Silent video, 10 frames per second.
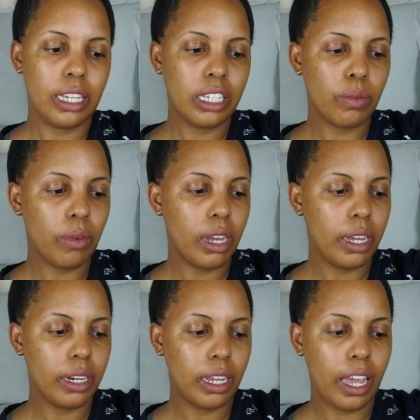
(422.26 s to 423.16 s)
this
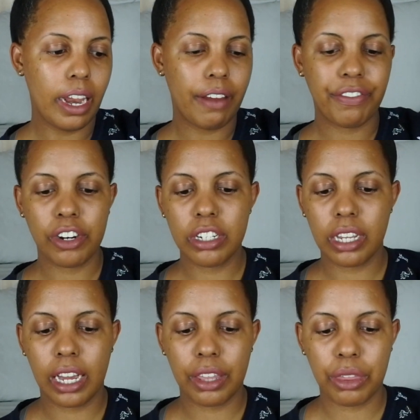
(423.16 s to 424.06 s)
one, and at
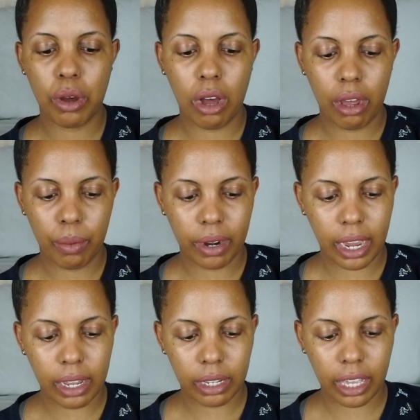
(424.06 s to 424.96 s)
first I thought
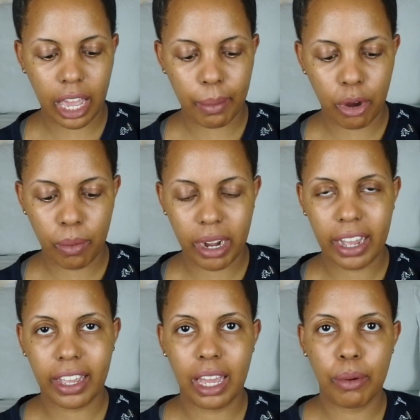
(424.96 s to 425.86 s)
when I came home,
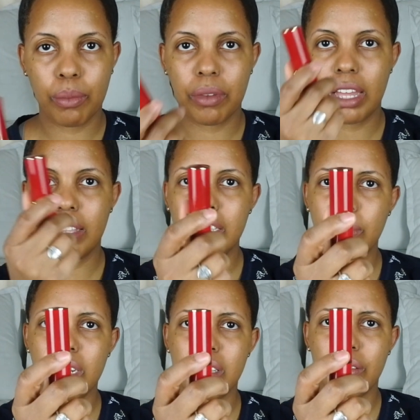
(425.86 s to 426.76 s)
and
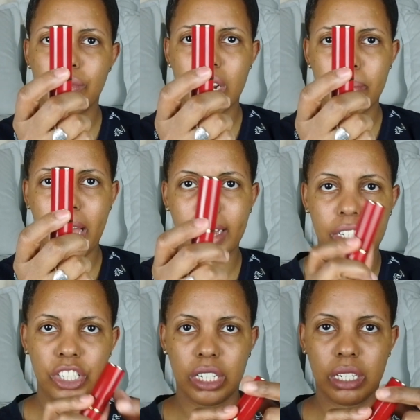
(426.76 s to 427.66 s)
this one is in red
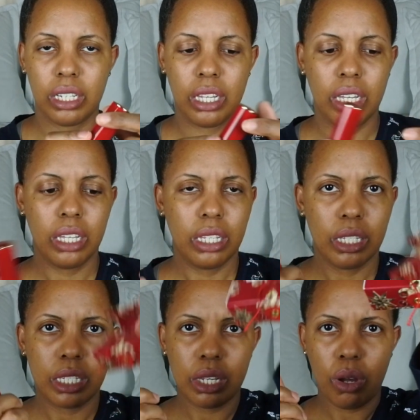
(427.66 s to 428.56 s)
packaging.
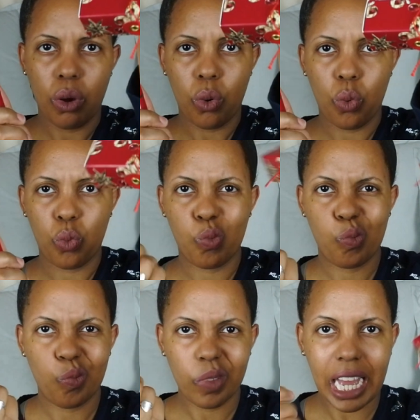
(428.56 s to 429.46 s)
So
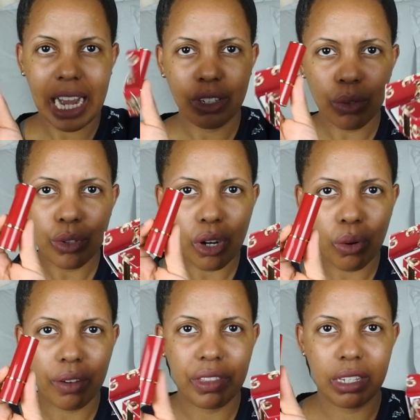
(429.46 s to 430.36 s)
I don't
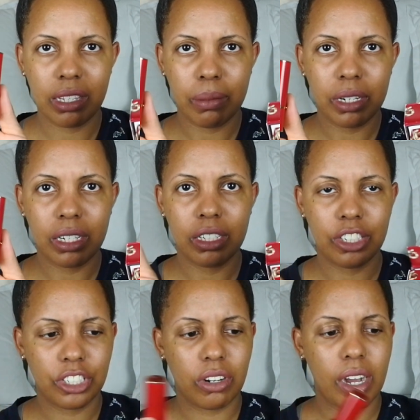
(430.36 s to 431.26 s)
know if this limited
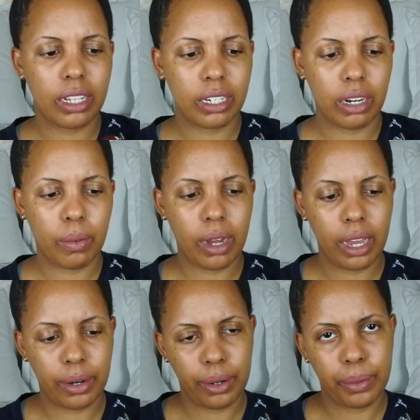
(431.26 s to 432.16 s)
edition or holiday or what.
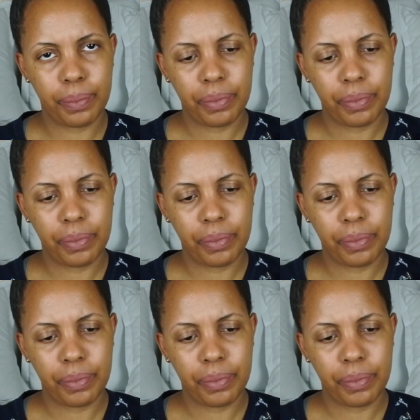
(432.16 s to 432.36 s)
I don't know.